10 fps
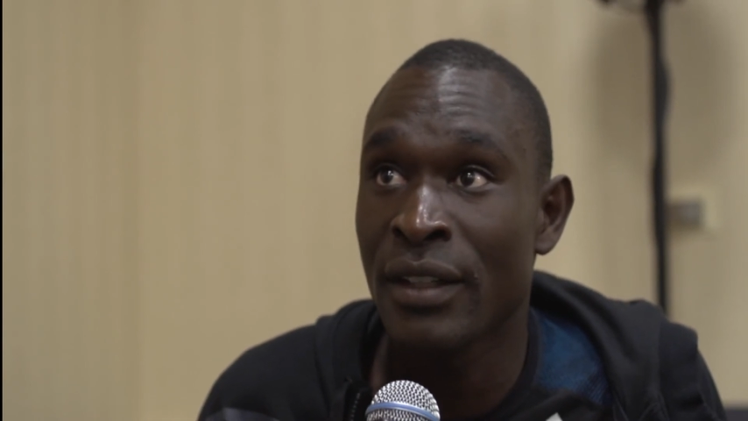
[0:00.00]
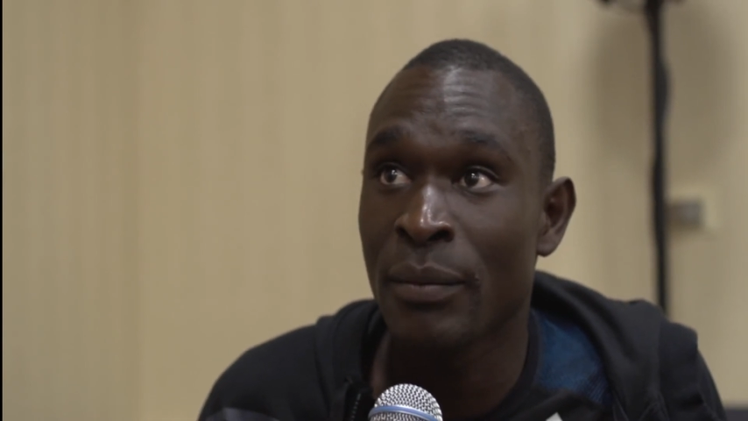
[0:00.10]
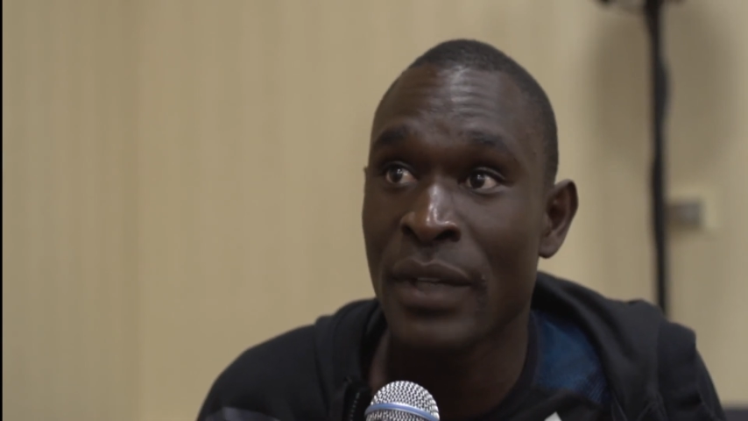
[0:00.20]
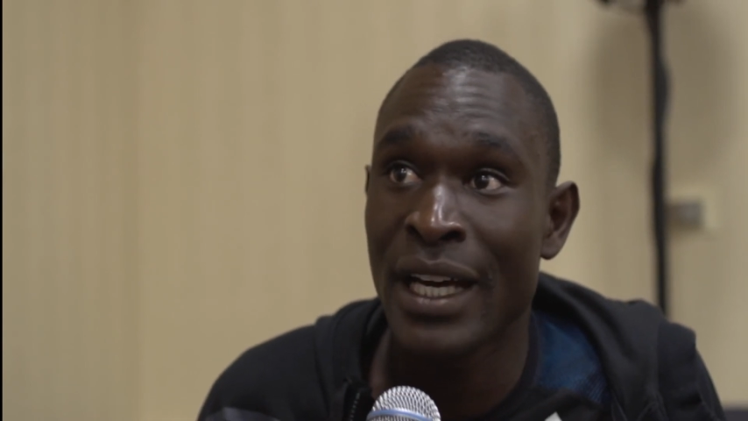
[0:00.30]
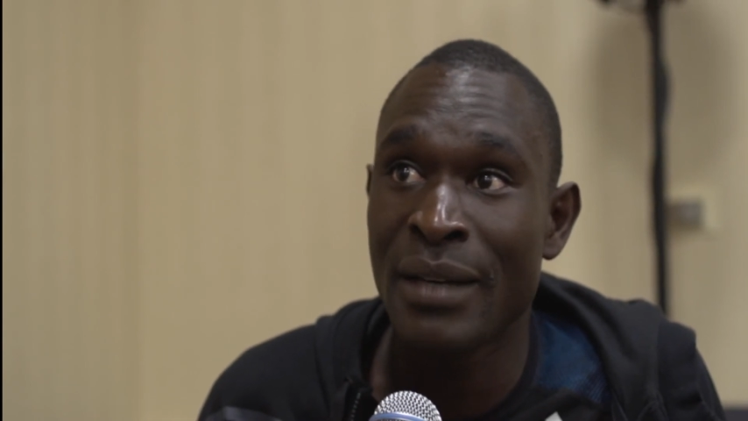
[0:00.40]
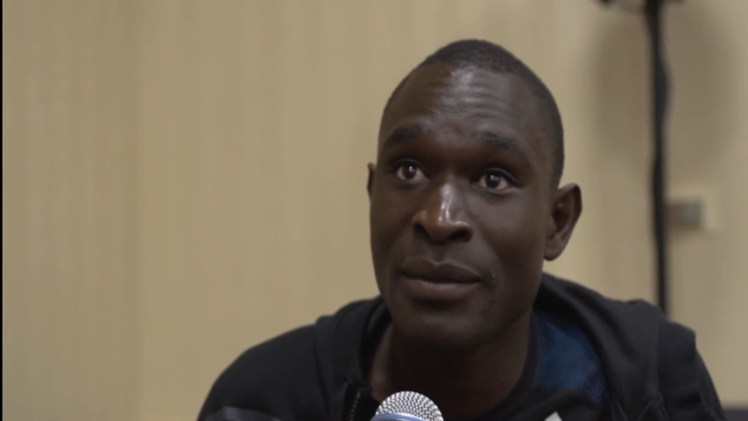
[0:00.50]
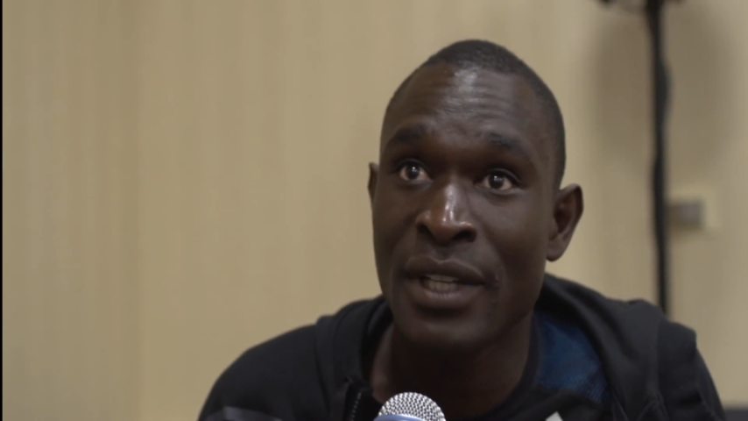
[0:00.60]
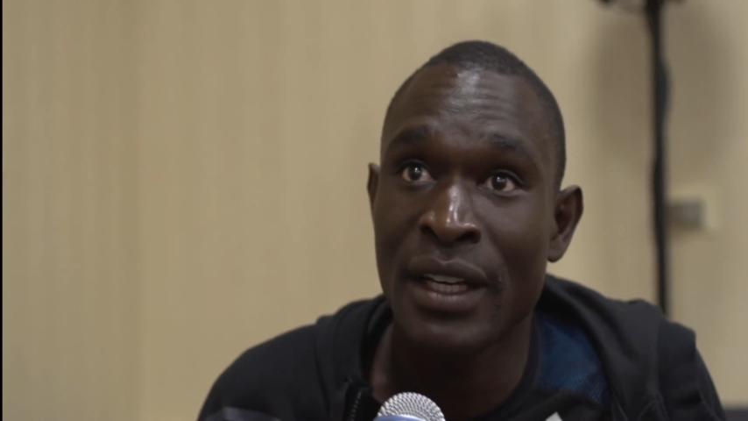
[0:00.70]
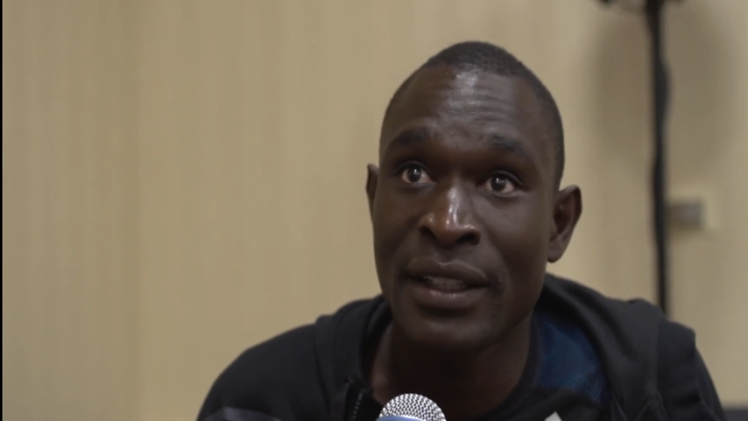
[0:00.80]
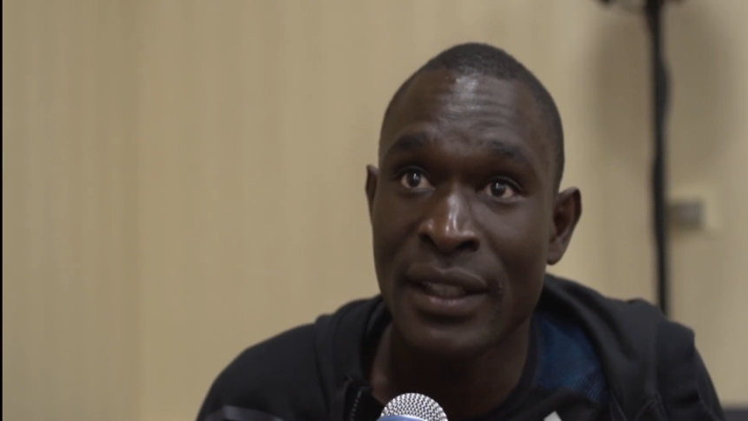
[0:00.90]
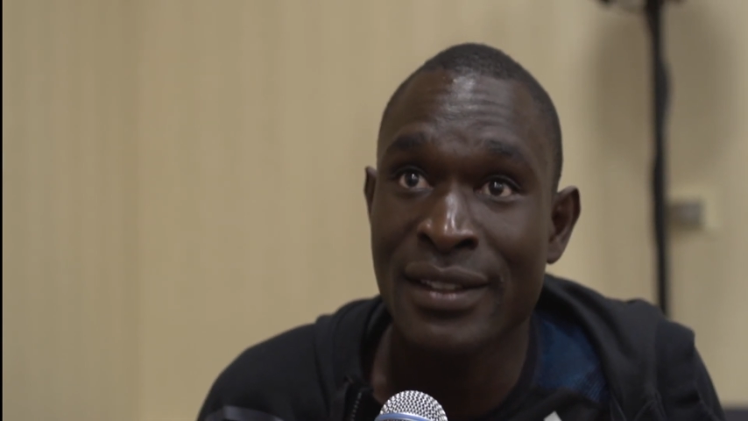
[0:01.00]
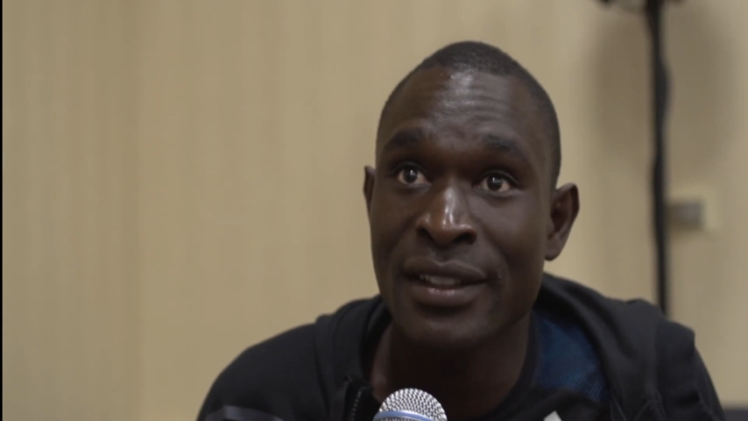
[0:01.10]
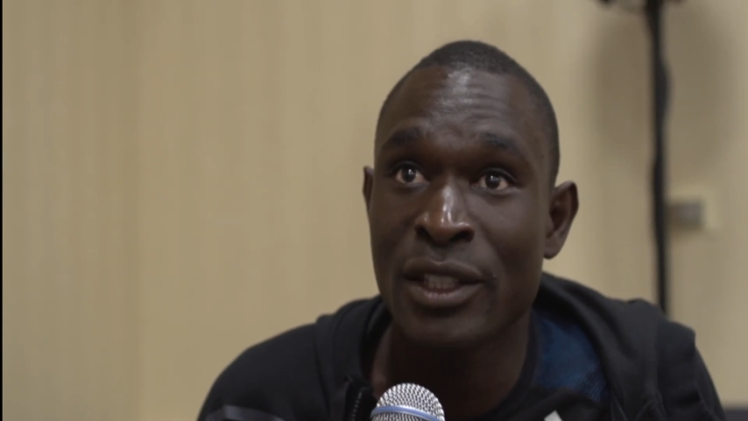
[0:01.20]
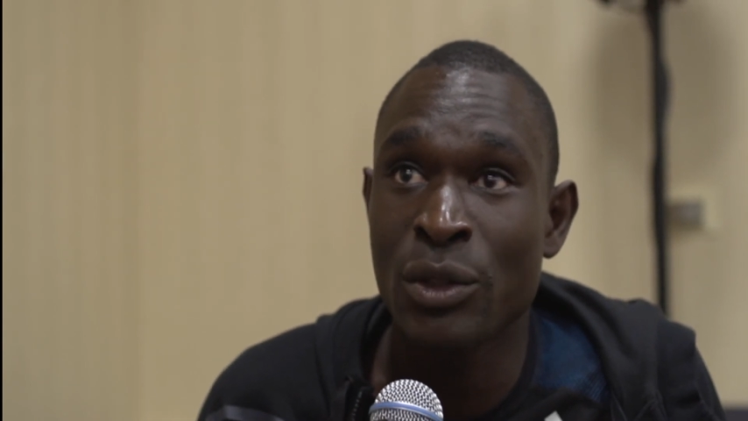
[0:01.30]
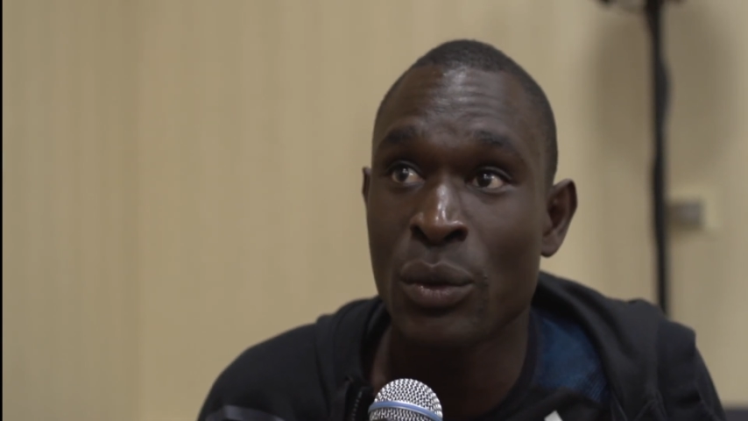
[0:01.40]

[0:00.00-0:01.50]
sometimes I just need